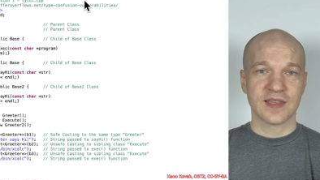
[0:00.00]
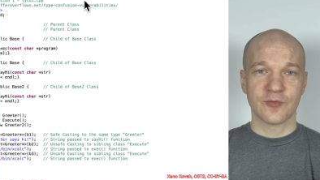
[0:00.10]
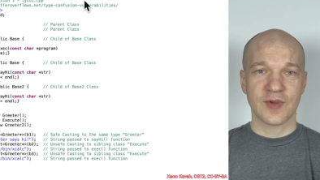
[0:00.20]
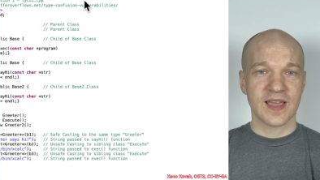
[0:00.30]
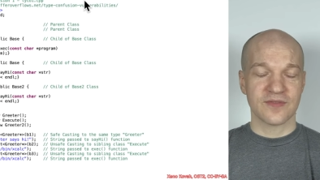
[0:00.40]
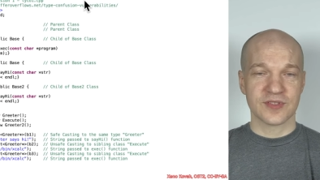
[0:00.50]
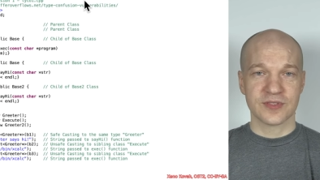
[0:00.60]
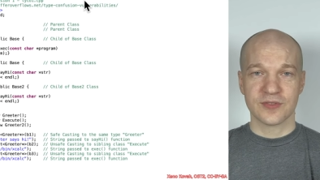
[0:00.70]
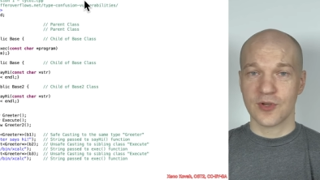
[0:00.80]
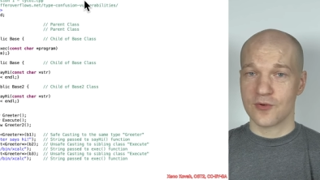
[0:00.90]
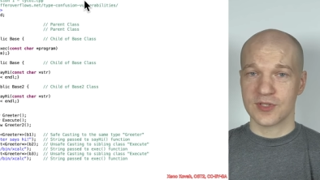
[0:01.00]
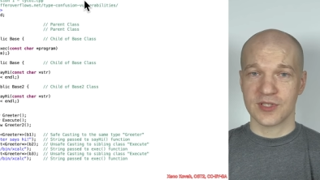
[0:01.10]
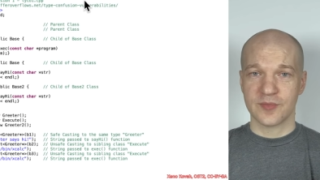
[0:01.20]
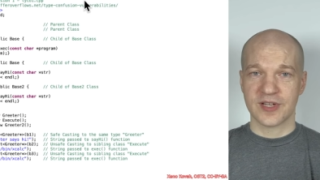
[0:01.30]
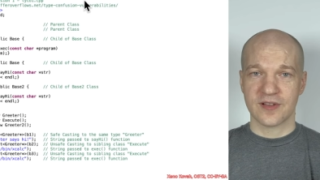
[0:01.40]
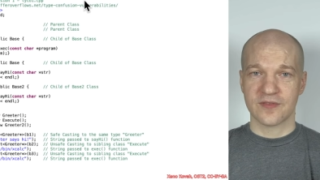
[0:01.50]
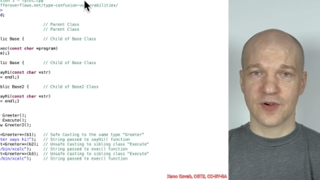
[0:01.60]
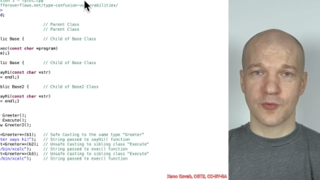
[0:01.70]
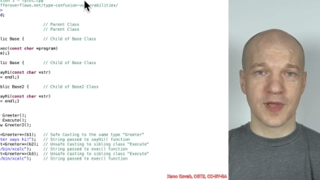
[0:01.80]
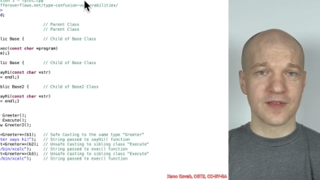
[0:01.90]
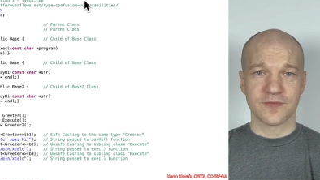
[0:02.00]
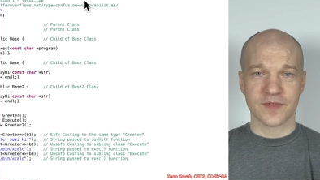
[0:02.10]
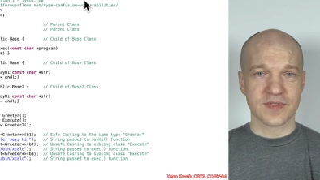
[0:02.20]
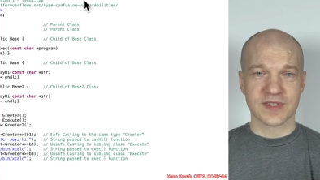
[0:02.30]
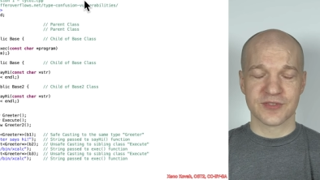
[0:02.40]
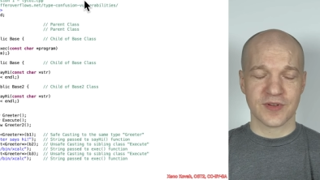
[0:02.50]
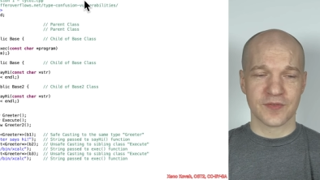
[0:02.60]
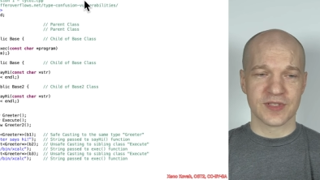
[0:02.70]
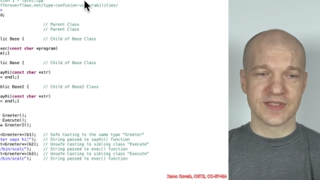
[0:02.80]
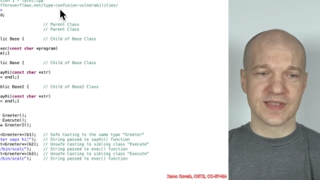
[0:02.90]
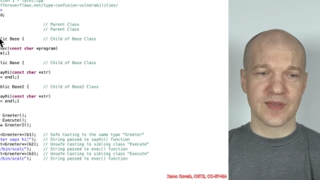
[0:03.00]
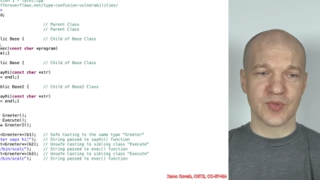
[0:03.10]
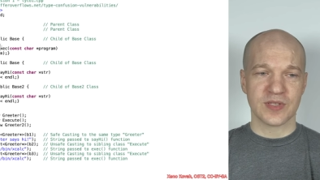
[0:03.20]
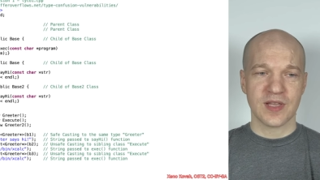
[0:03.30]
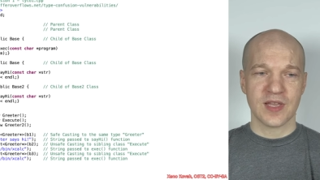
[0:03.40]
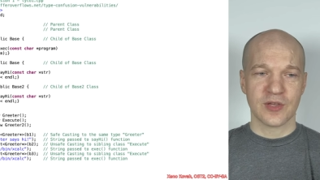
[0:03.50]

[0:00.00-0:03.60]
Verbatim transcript: then we have to go a little bit out of our way for this trivial example,